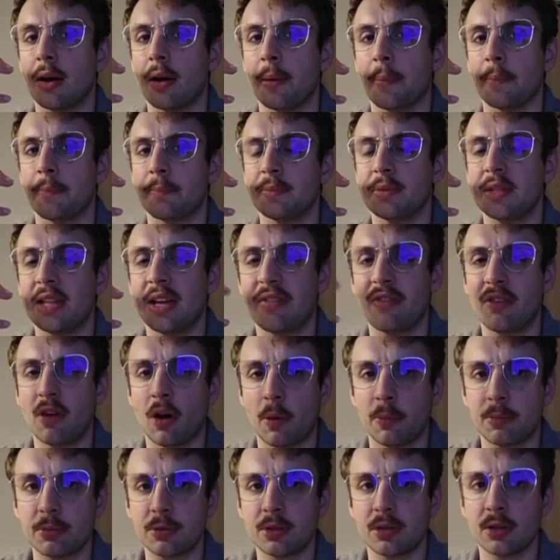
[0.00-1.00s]

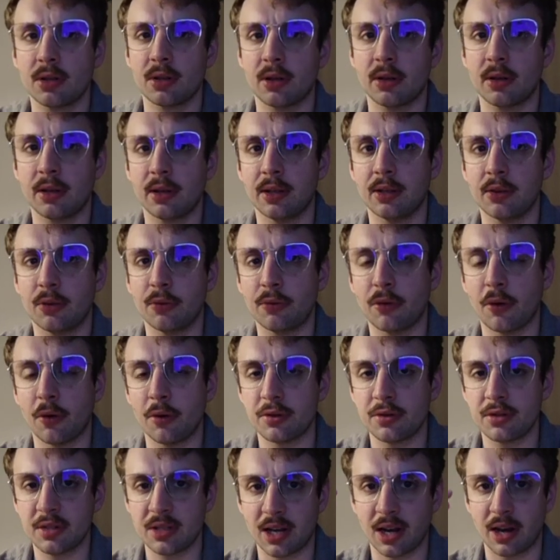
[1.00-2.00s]
developed in the first
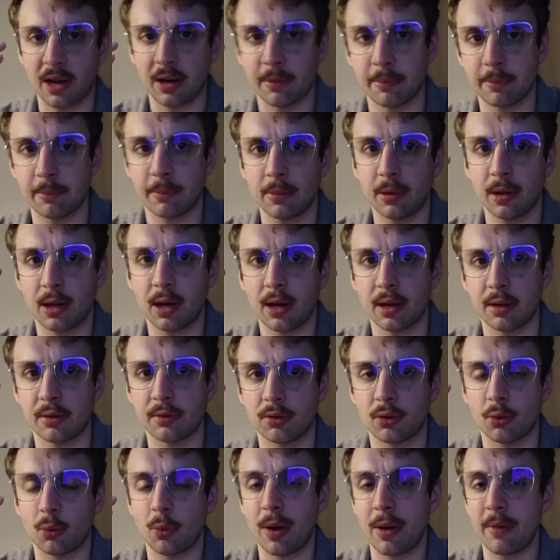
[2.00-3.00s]
time as a
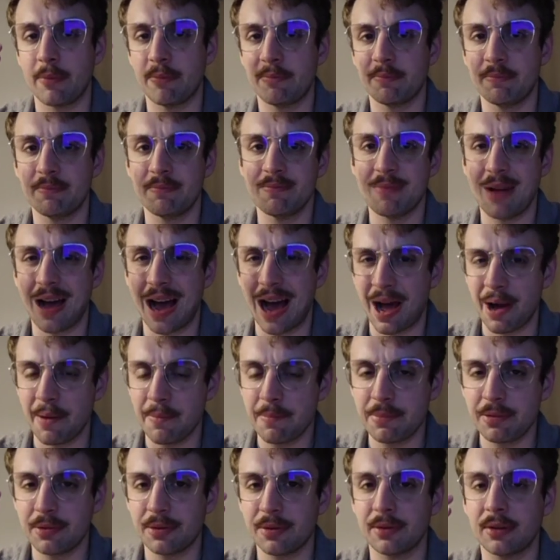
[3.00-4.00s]
web app
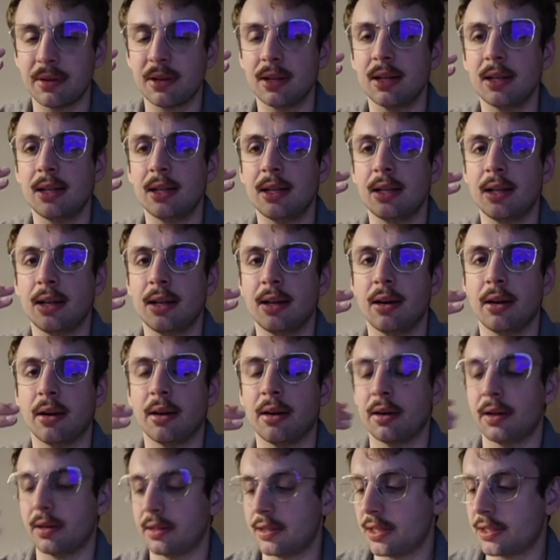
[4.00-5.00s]

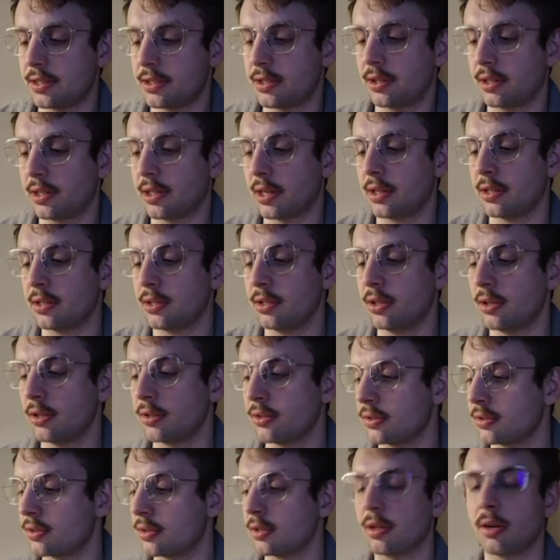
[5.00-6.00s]
that you can use
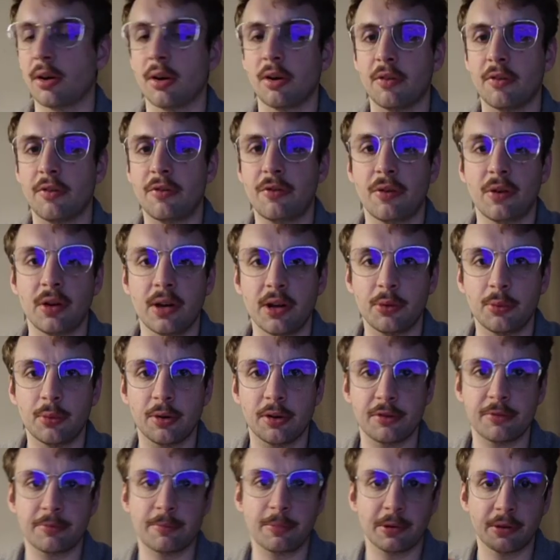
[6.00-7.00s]
fully
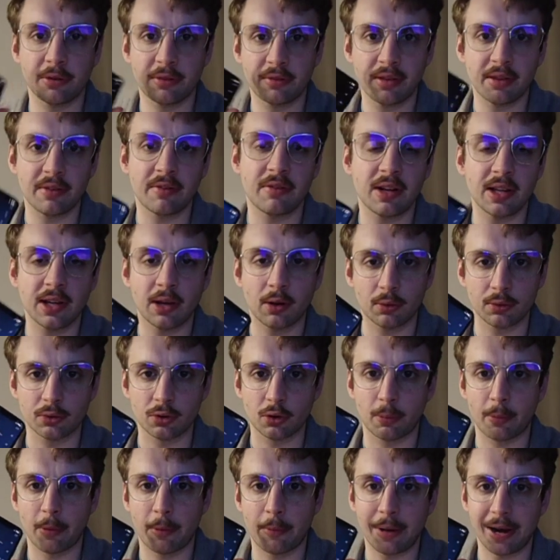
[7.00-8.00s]
responsively on your
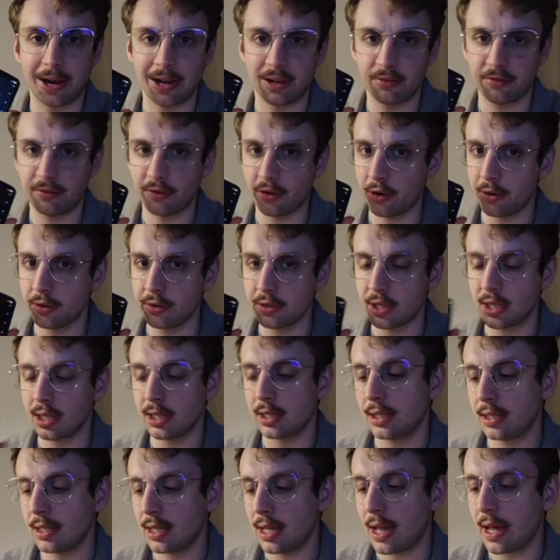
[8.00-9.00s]
mobile phone,
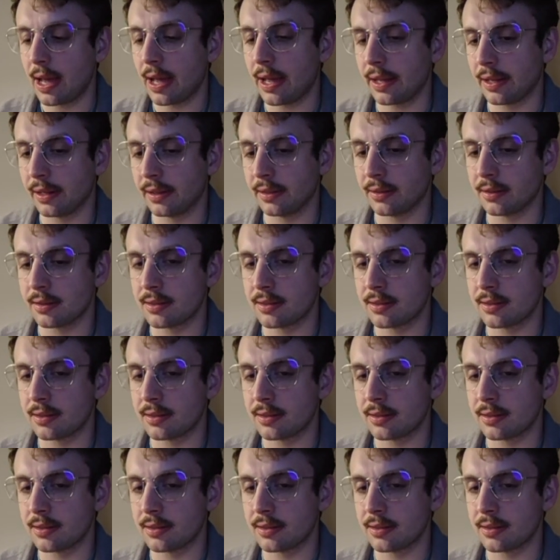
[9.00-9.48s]
and